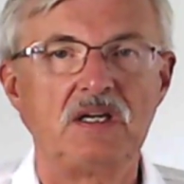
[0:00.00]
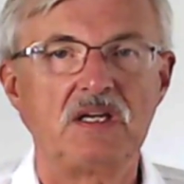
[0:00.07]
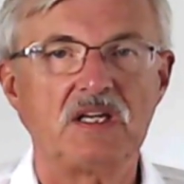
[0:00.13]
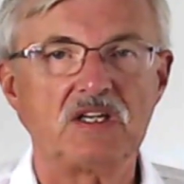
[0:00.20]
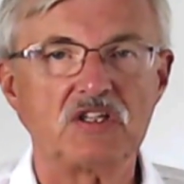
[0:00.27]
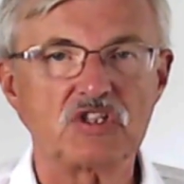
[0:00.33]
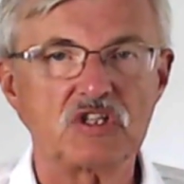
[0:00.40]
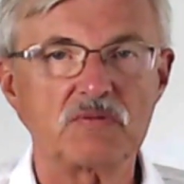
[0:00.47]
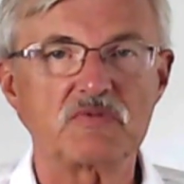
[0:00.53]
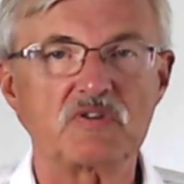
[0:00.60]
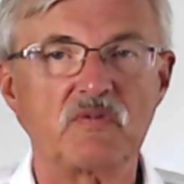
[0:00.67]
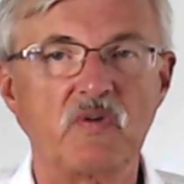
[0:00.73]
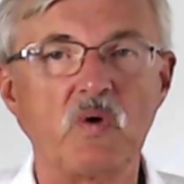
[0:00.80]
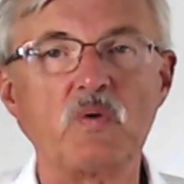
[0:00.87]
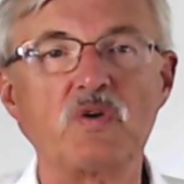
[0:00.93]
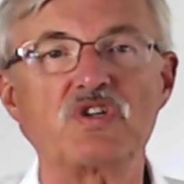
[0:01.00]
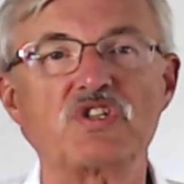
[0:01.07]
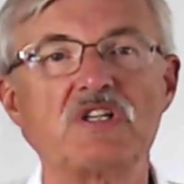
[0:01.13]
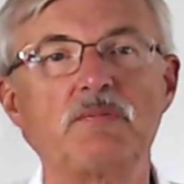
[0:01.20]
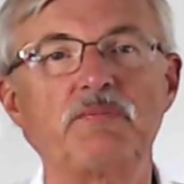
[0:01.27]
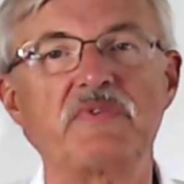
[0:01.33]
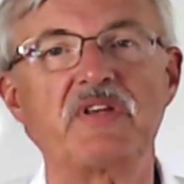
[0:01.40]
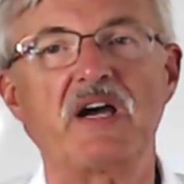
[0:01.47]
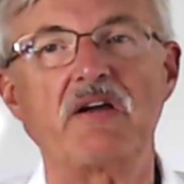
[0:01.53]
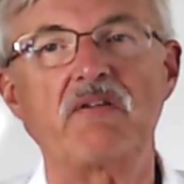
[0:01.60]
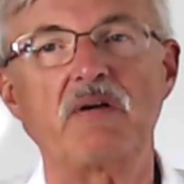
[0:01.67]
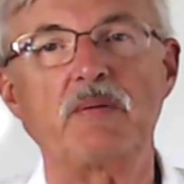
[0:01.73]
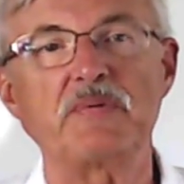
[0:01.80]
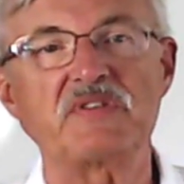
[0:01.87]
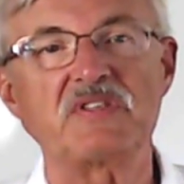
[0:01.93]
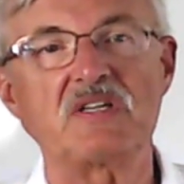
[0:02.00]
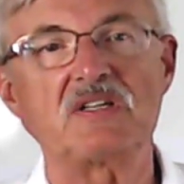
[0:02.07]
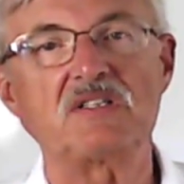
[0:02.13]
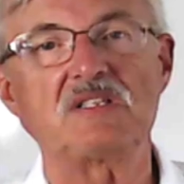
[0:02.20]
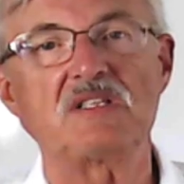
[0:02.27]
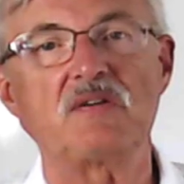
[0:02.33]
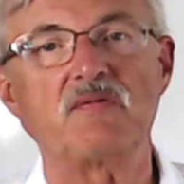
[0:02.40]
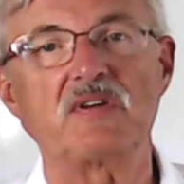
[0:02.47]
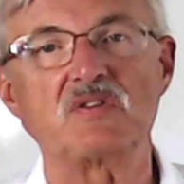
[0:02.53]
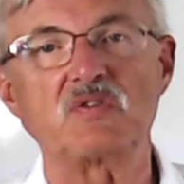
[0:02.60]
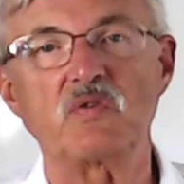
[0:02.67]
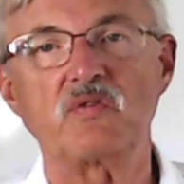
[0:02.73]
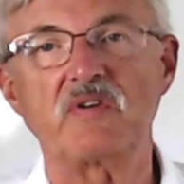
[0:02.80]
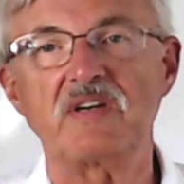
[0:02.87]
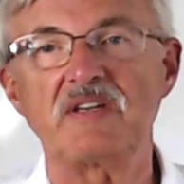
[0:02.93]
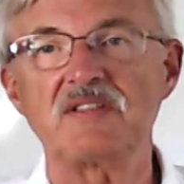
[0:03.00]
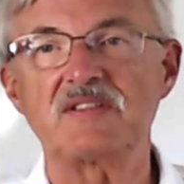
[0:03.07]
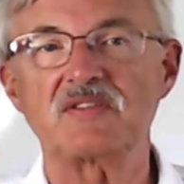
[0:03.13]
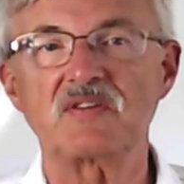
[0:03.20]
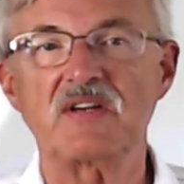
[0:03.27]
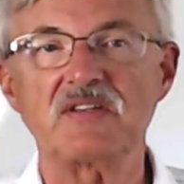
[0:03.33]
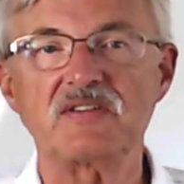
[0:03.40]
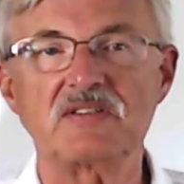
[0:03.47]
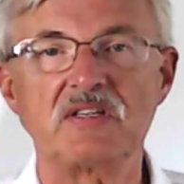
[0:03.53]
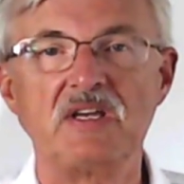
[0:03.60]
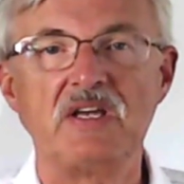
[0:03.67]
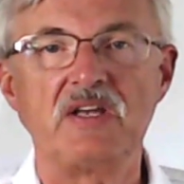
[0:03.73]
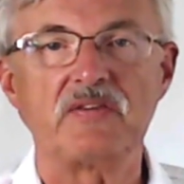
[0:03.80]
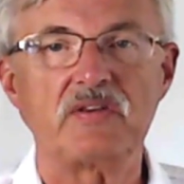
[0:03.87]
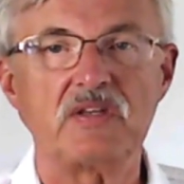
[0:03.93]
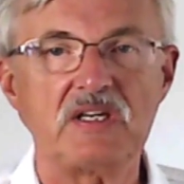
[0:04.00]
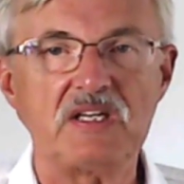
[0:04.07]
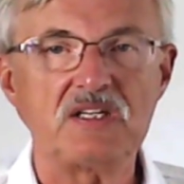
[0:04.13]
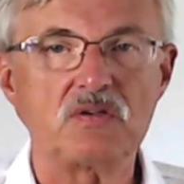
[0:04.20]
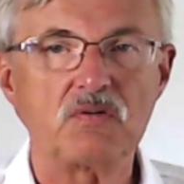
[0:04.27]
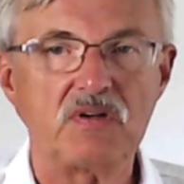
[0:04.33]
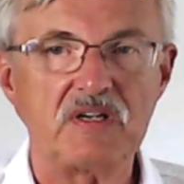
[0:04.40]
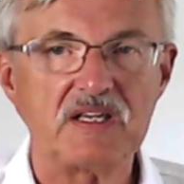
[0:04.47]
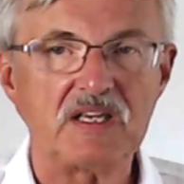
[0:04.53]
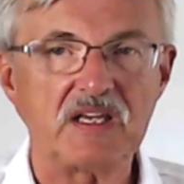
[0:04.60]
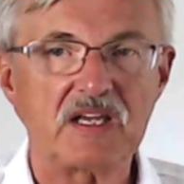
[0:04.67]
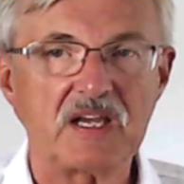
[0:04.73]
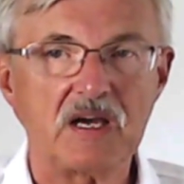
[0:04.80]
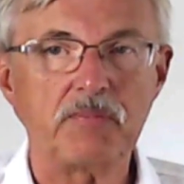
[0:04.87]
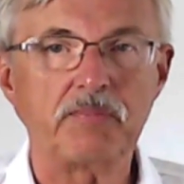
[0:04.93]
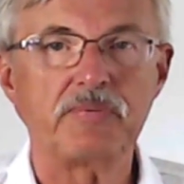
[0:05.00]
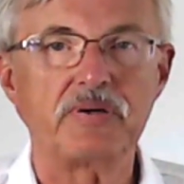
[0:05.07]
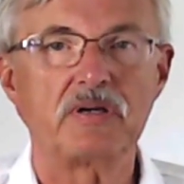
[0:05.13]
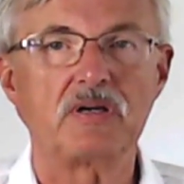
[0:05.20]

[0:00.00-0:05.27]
In terms of ownership, the High Representative has already stressed the need to link up